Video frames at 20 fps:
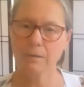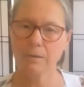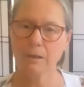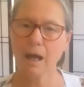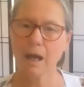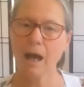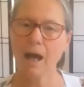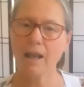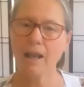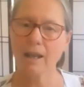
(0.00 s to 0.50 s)

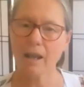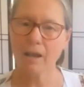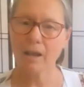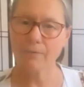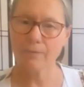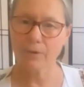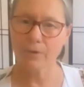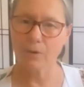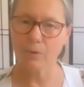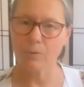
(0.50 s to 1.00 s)
I
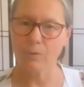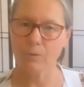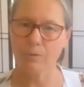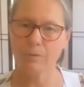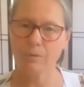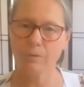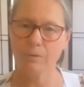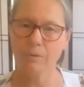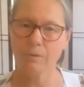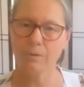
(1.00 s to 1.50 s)
love you.
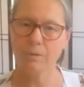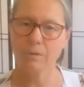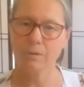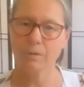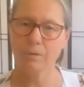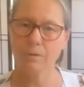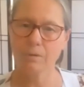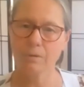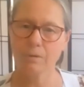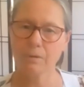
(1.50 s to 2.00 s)

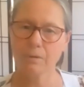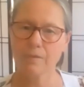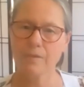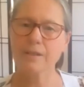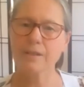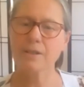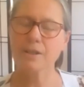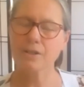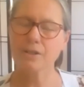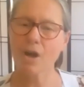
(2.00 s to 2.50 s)

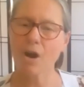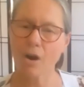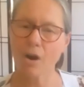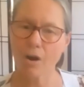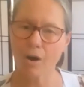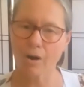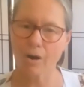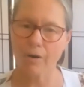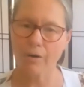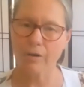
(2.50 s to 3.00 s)
This is
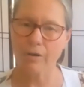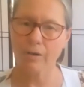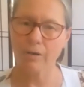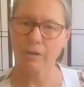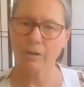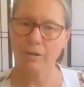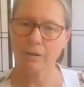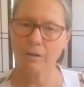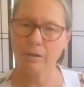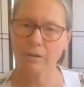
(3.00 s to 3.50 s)
hard.
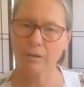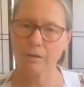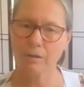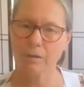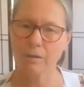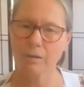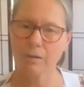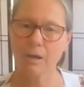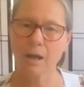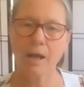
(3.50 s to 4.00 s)

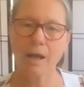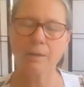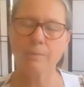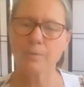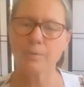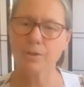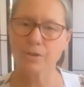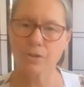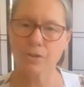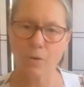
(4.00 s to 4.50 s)
I am
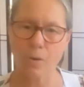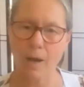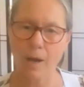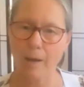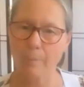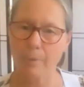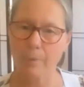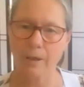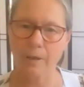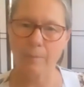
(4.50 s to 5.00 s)
so
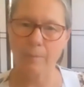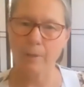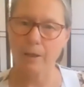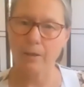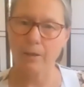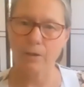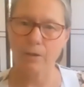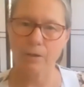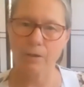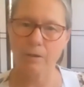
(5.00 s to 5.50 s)
happy I'm here.